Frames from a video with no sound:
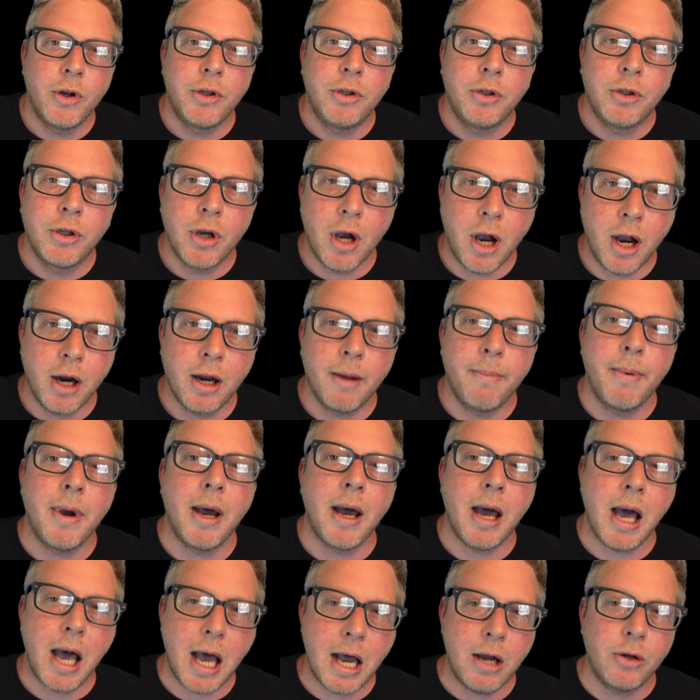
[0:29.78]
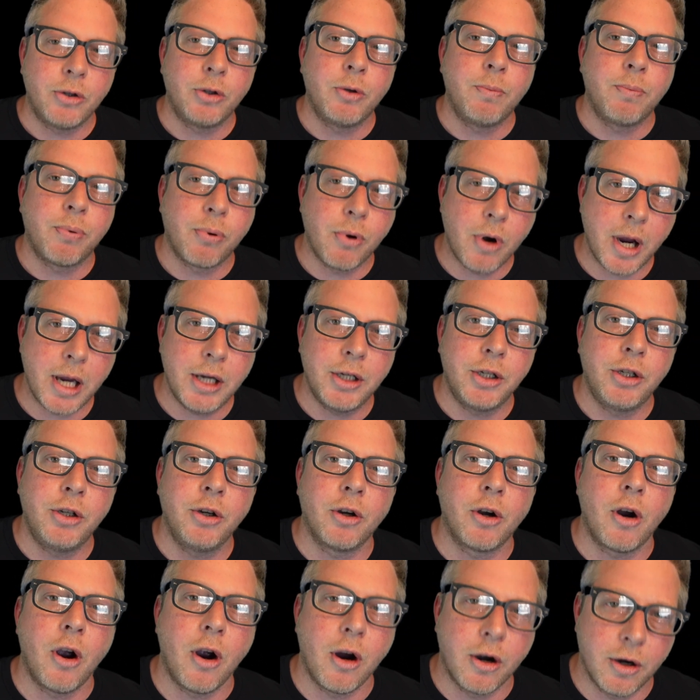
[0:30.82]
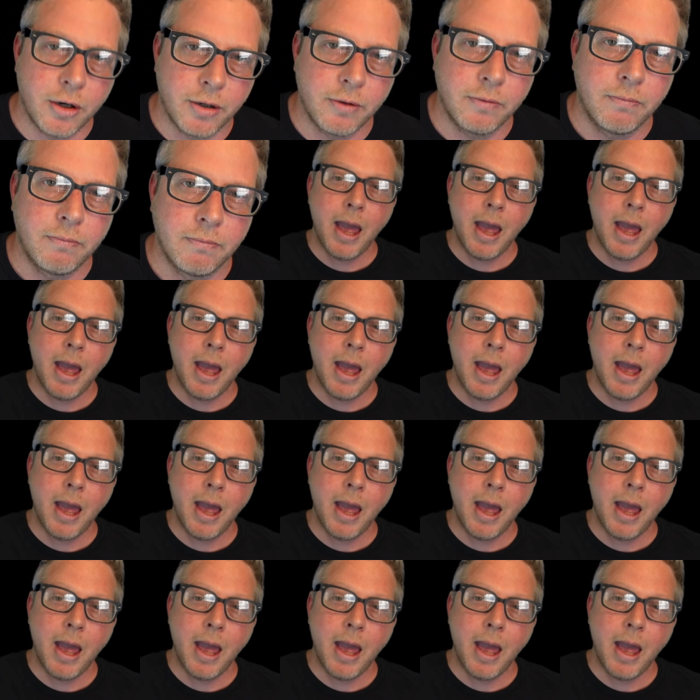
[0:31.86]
talk about how to price your art.